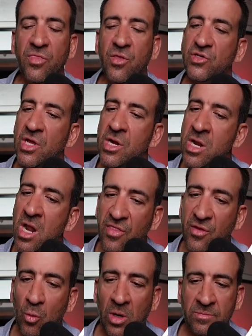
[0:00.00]
There's
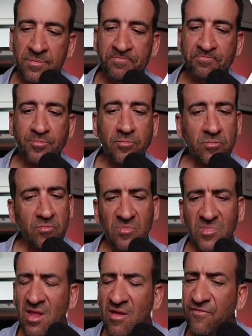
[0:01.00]
another one,
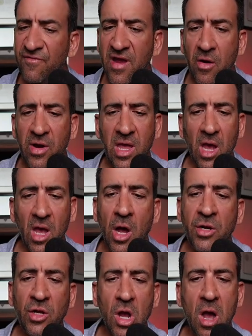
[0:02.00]
very
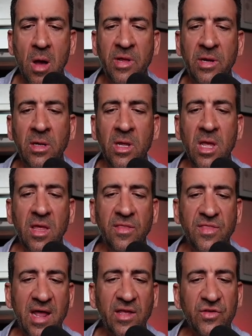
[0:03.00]
uncommon,
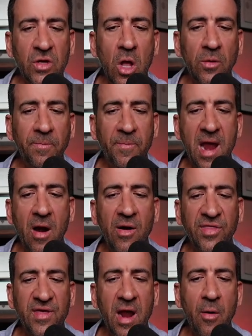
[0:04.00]
that is called
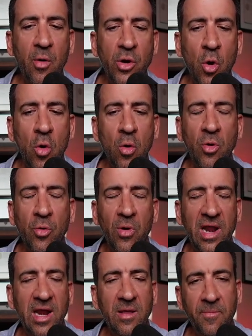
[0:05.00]
parathyroid hormone
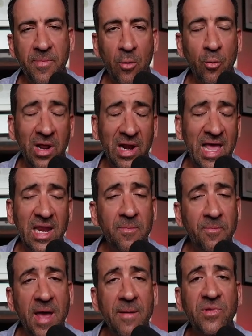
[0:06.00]

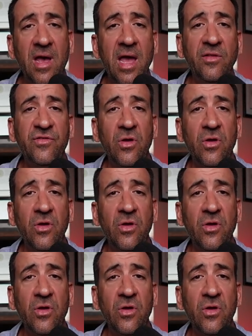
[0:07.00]
related peptides.